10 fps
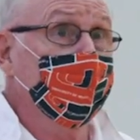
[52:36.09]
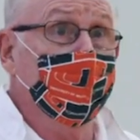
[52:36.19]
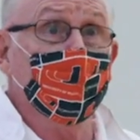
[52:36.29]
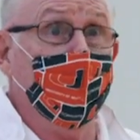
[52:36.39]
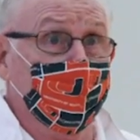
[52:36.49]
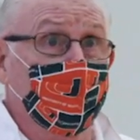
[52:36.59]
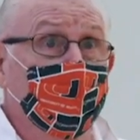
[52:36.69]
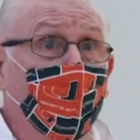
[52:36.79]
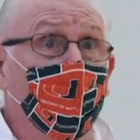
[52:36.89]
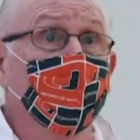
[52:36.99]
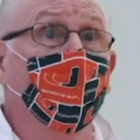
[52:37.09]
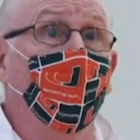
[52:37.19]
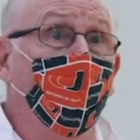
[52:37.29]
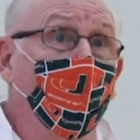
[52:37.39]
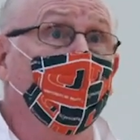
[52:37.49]
in basketball.
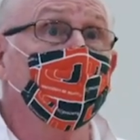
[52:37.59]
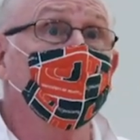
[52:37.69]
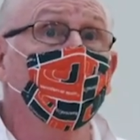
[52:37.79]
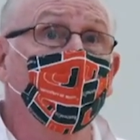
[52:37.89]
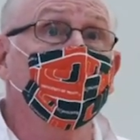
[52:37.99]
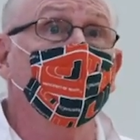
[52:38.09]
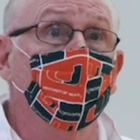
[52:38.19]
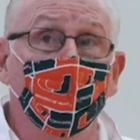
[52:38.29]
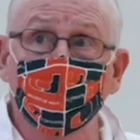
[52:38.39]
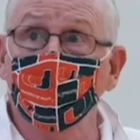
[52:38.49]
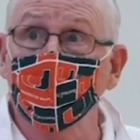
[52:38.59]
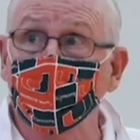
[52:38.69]
You're always doing multiple